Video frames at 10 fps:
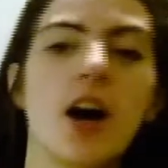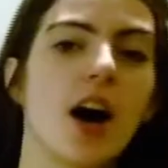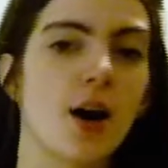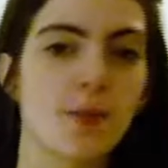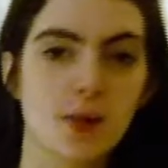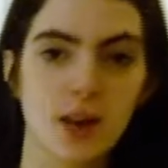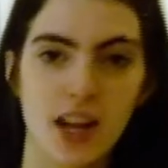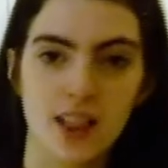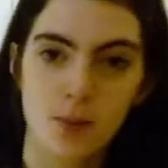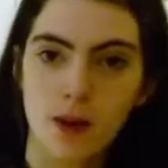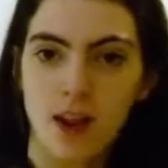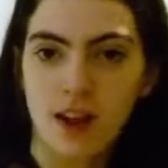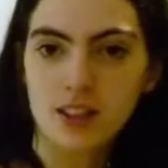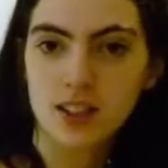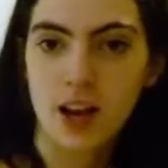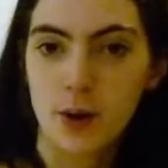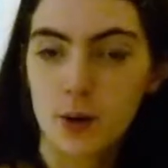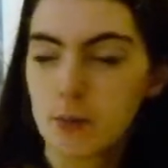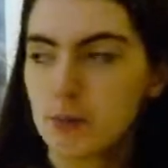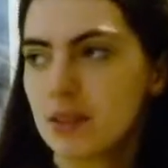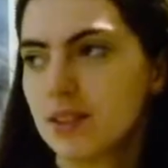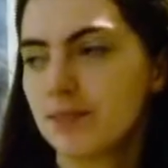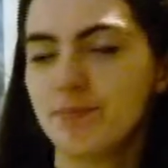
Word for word: upgrade the plants' homes,